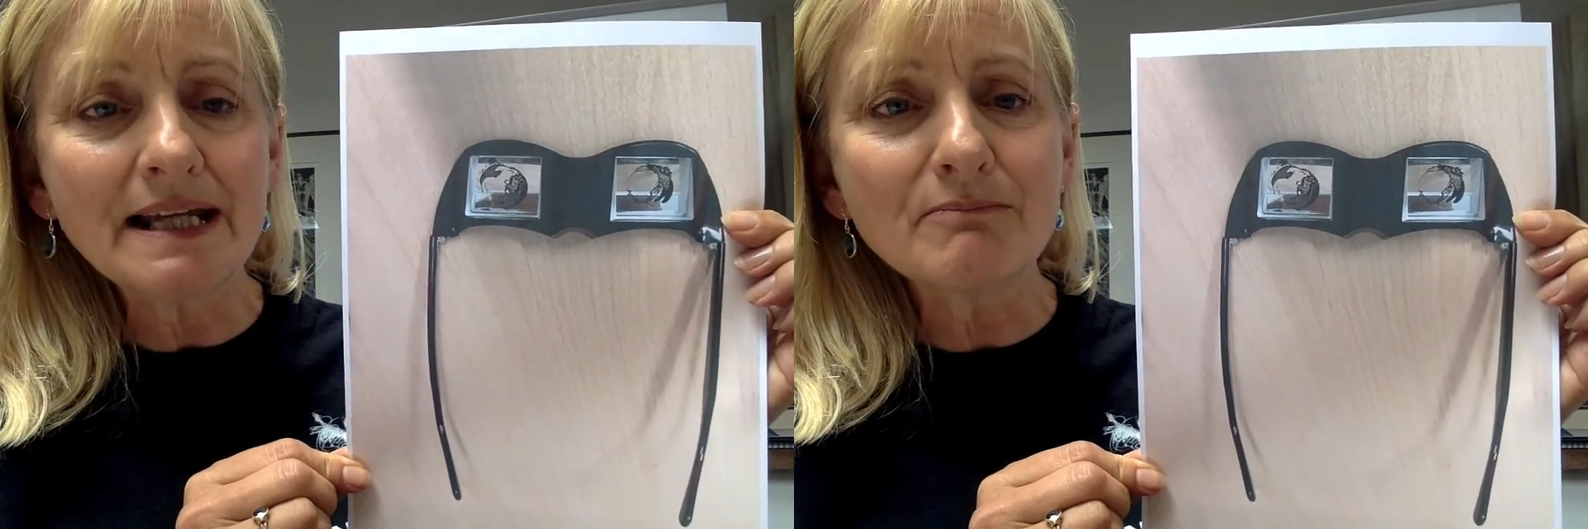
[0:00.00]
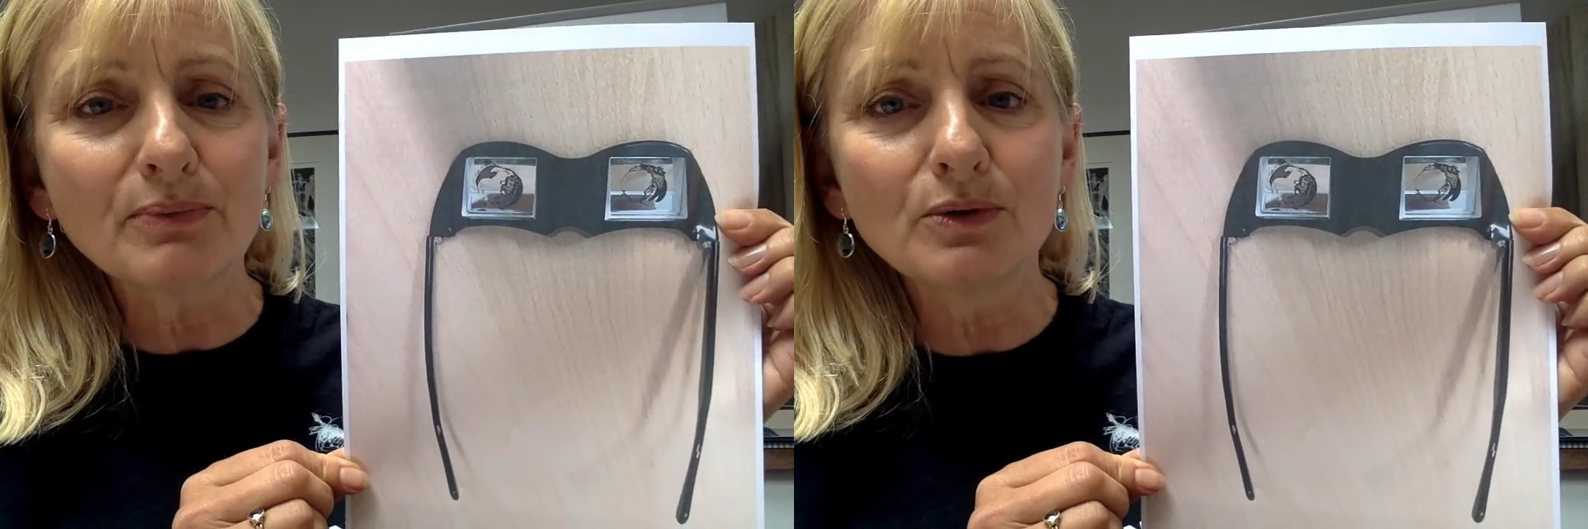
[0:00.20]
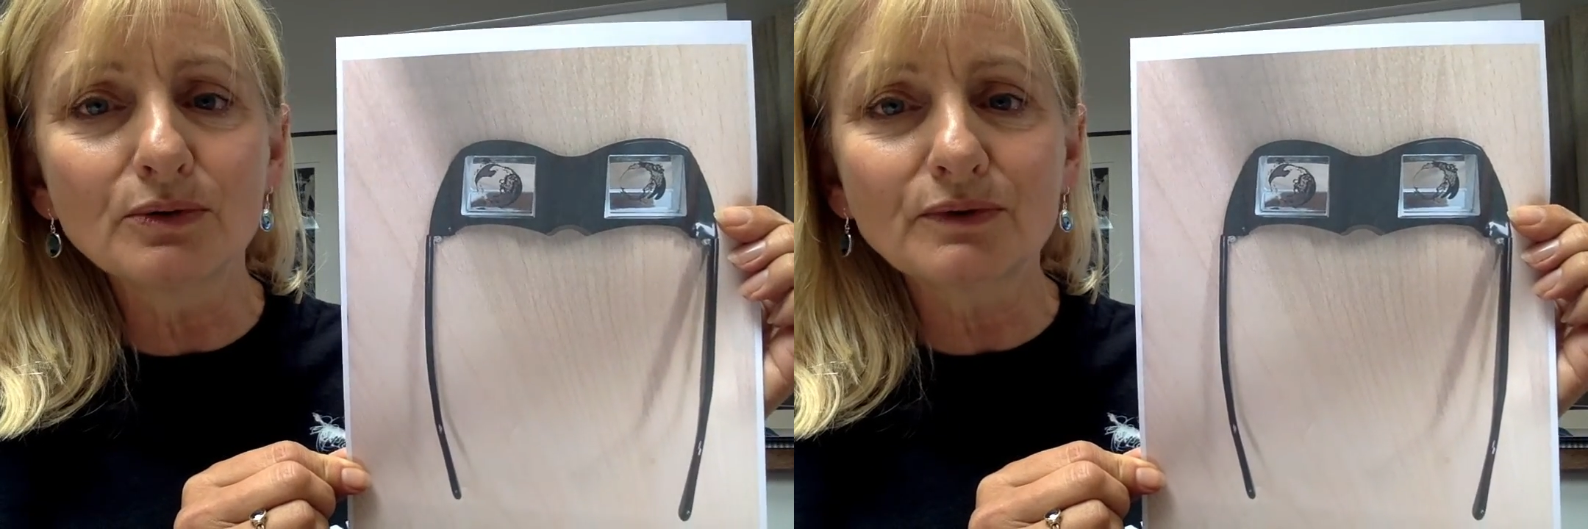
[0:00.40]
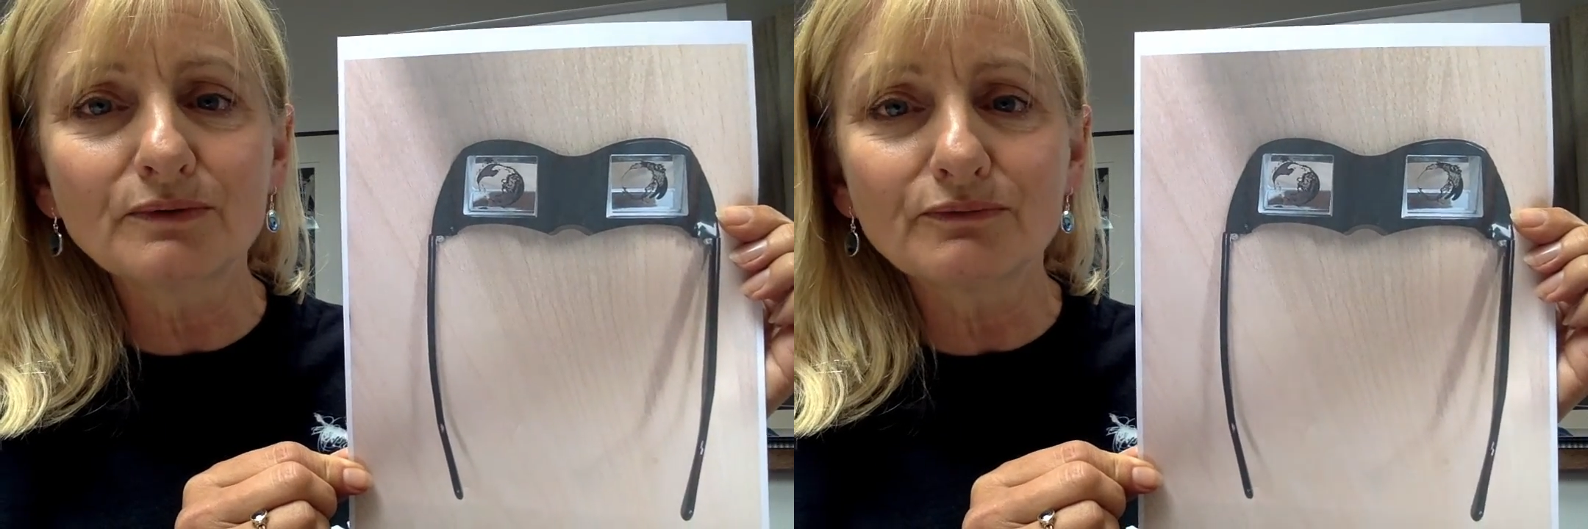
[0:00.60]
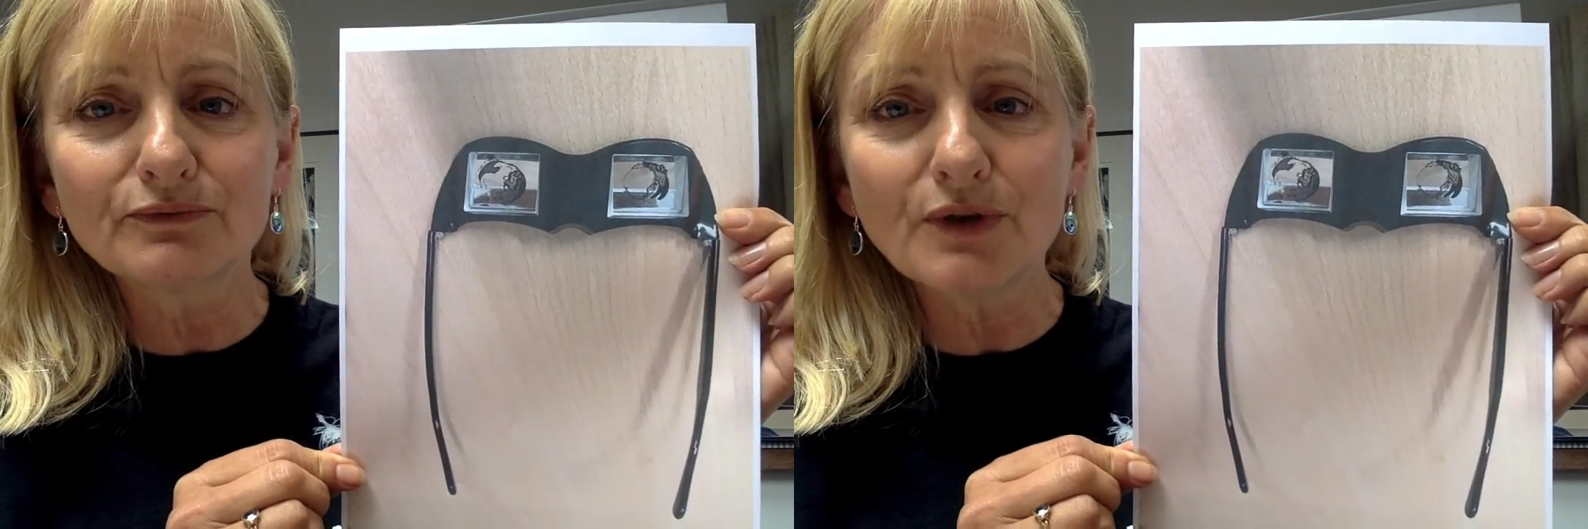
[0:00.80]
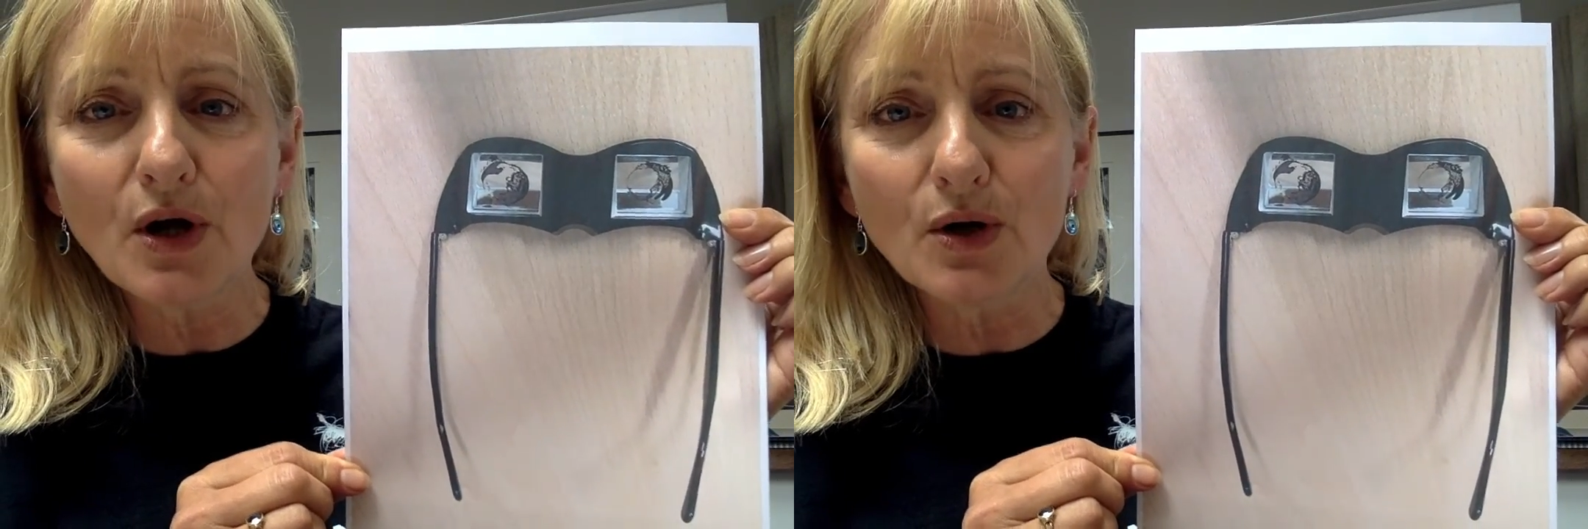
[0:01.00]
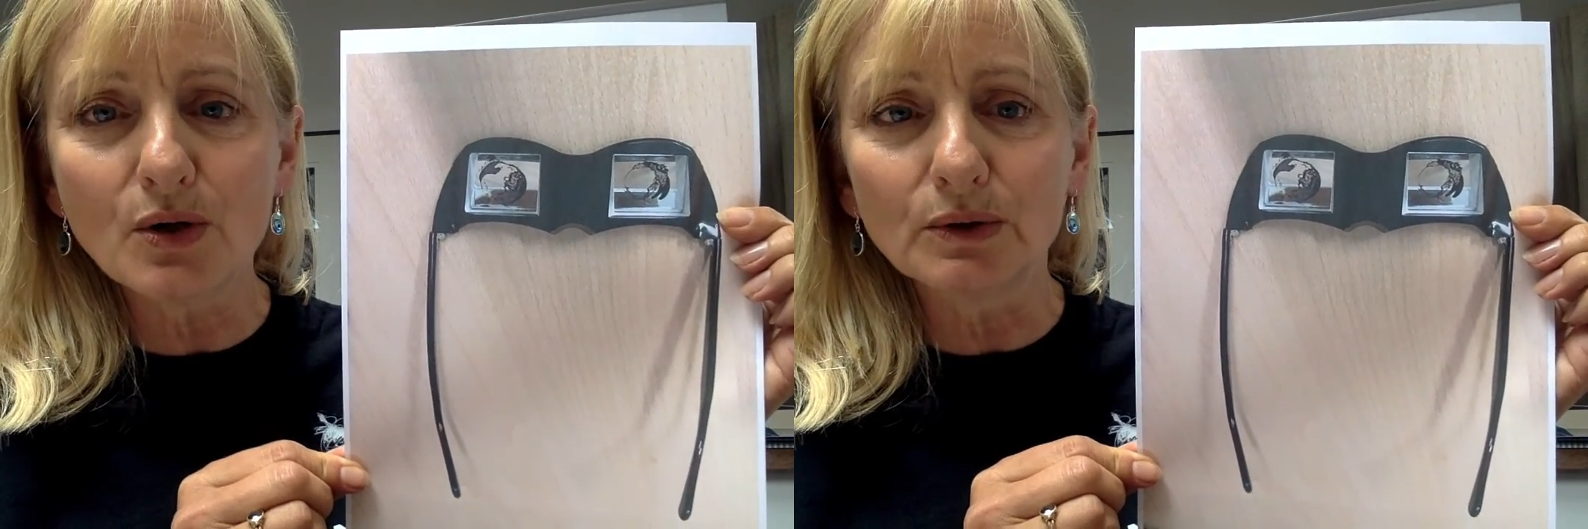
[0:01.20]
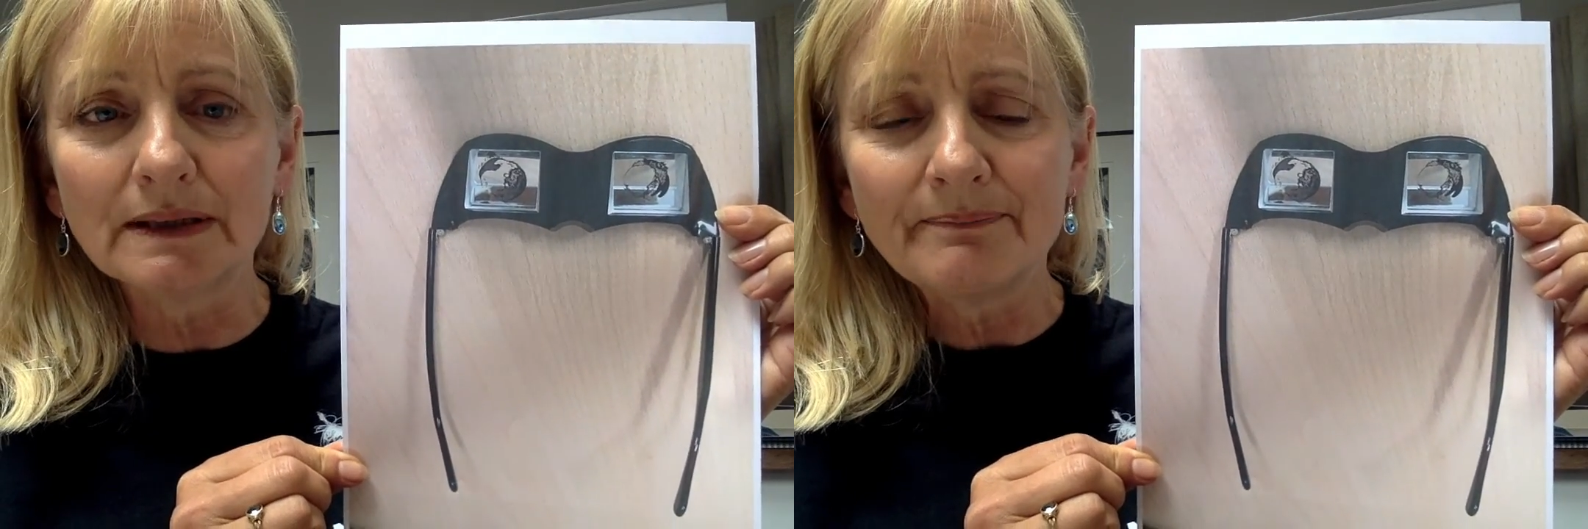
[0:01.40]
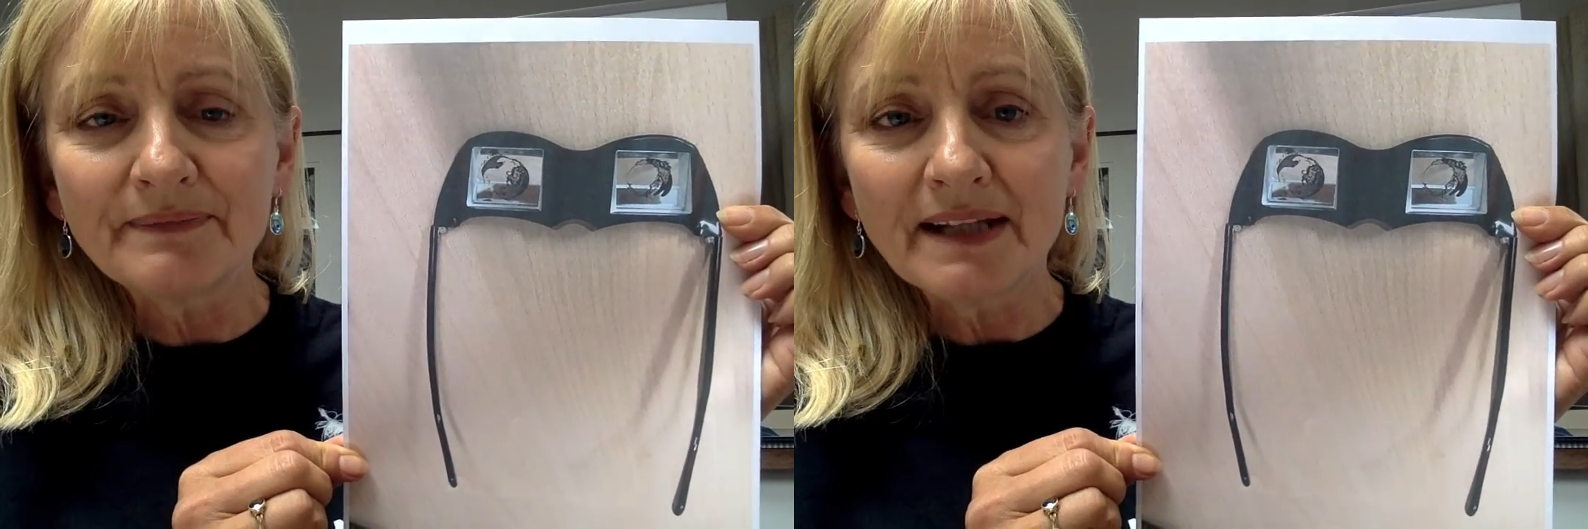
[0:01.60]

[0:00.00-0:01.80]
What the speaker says: important role